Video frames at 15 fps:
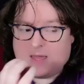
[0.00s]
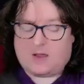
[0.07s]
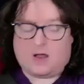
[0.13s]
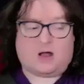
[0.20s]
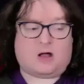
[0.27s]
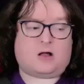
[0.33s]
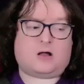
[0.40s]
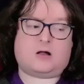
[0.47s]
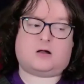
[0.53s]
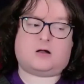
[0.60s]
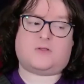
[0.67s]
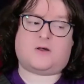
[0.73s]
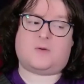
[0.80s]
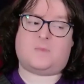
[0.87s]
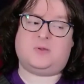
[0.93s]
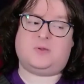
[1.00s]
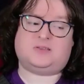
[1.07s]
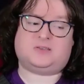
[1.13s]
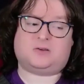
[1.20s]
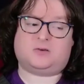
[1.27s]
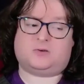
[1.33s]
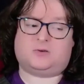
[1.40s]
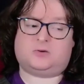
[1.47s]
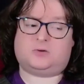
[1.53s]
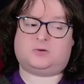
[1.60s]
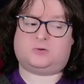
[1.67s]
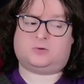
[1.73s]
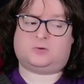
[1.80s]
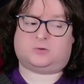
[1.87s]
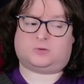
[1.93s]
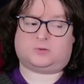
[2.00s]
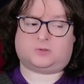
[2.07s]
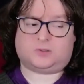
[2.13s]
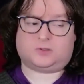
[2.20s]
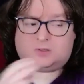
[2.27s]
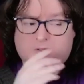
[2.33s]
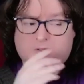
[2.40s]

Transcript: that would be so cool.